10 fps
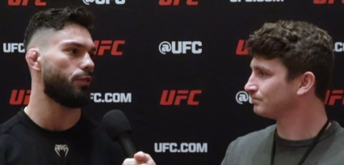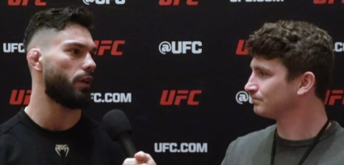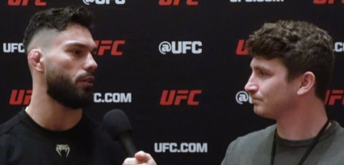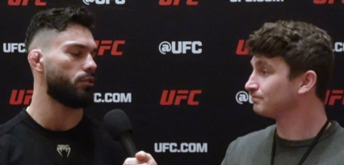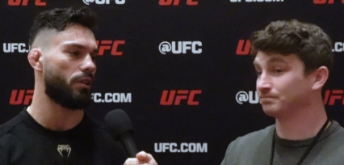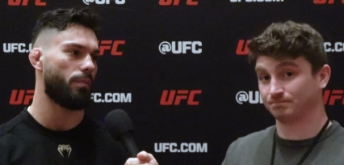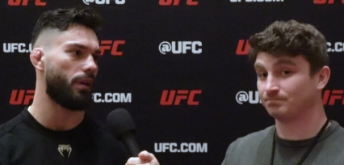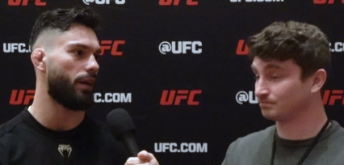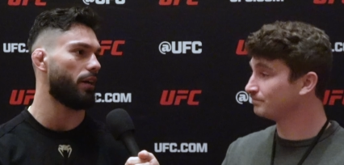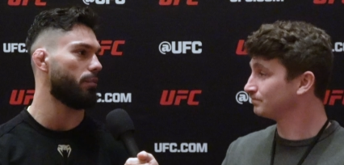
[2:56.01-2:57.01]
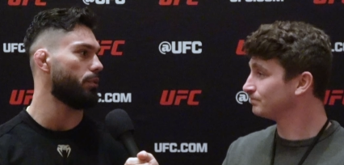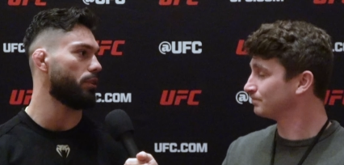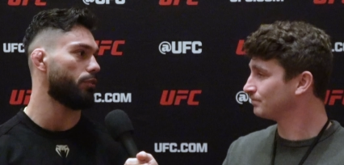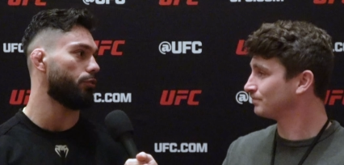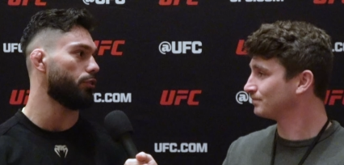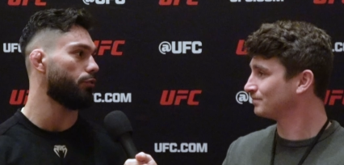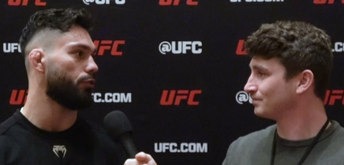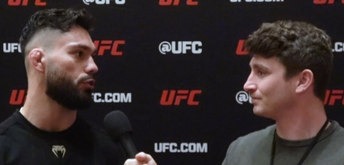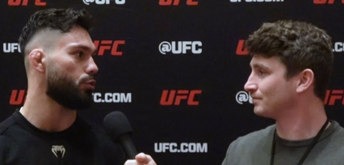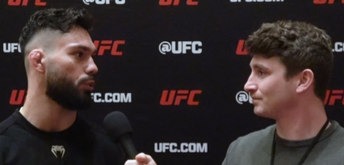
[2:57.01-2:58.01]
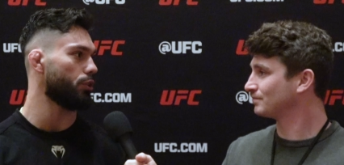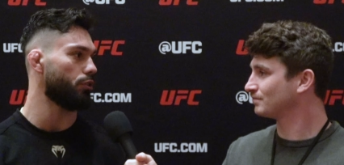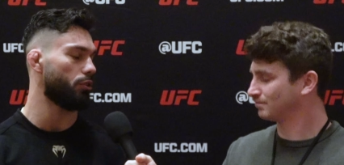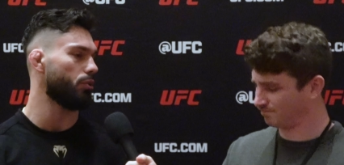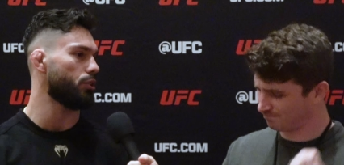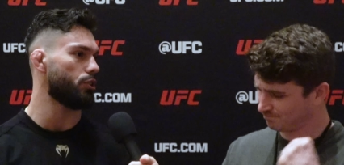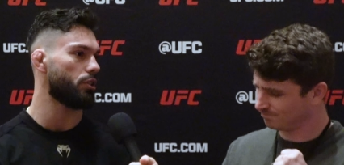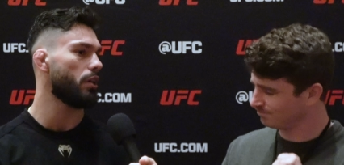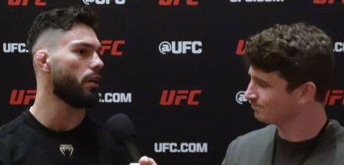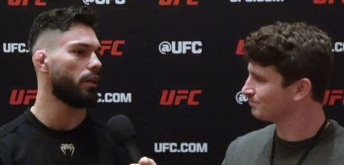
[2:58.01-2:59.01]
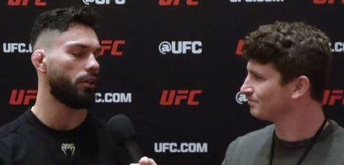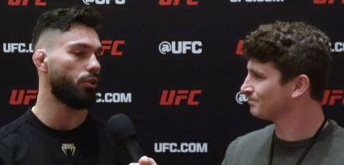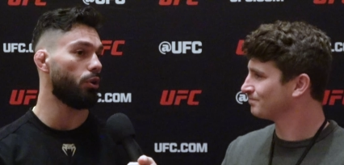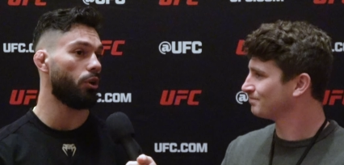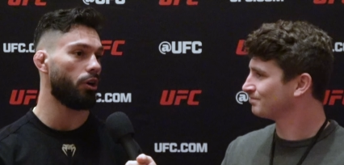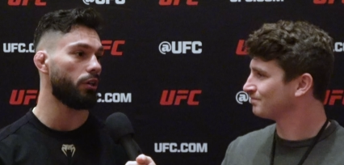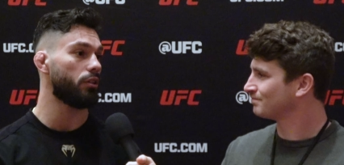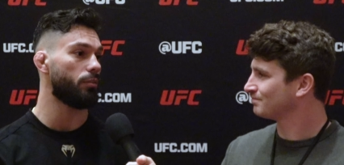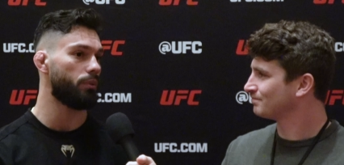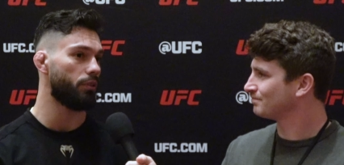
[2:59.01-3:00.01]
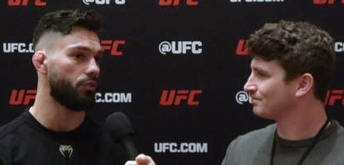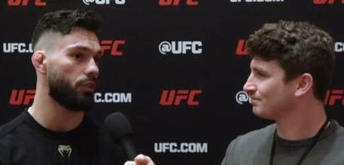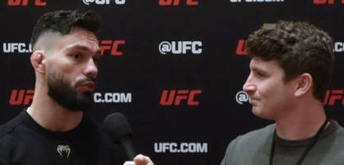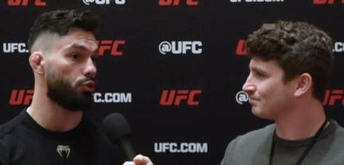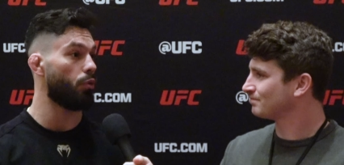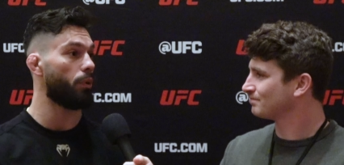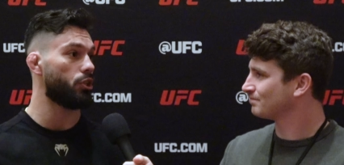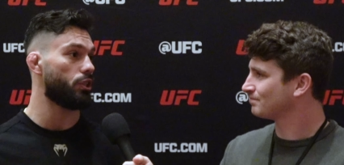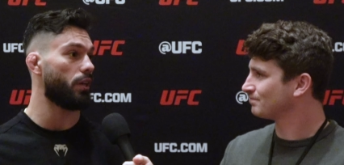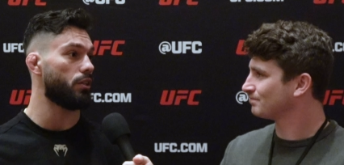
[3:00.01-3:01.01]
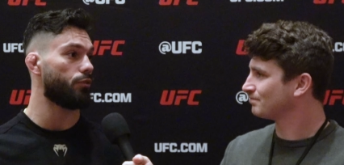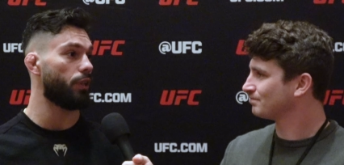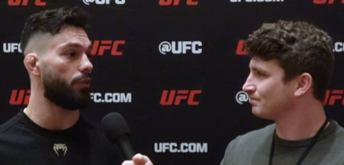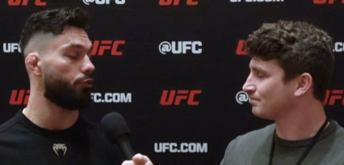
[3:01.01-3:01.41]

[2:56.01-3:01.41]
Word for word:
Speaker 1: fight, he was like, man, I got to be there for your first win. You know, he just, he wholeheartedly believes in it so much that he's flying